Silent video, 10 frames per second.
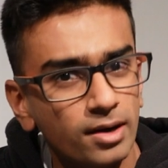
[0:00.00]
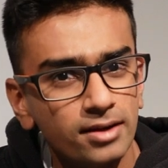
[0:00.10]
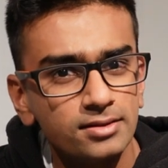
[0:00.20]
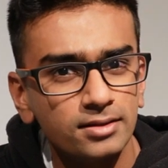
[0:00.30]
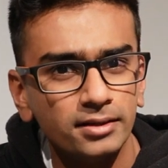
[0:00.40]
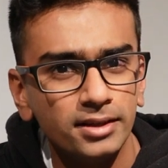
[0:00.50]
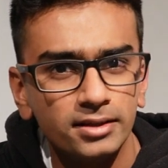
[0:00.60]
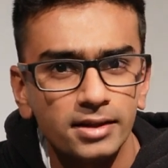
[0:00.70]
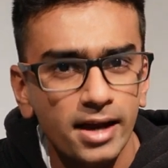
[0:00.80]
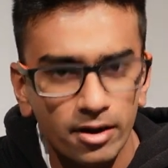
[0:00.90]
I
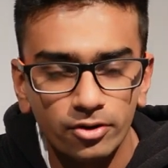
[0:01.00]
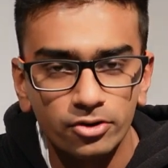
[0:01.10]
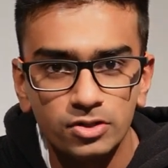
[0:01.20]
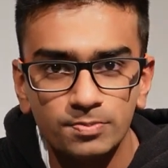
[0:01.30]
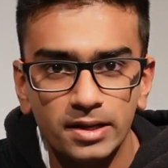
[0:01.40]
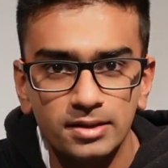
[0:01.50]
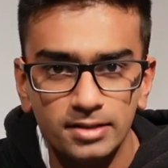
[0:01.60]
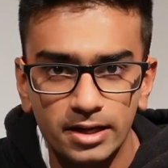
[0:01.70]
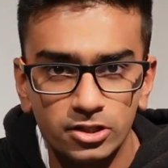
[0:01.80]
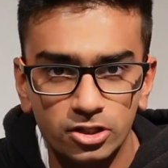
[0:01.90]
studied
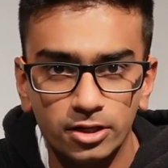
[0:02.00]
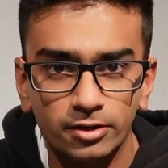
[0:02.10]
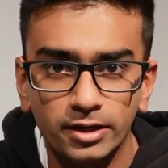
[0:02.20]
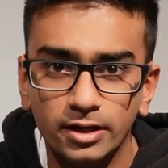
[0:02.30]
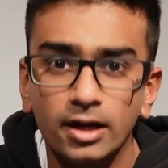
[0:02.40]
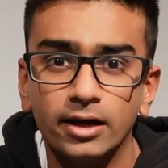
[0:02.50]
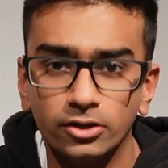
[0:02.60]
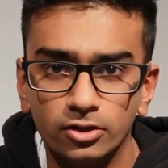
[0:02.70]
aerospace engineering at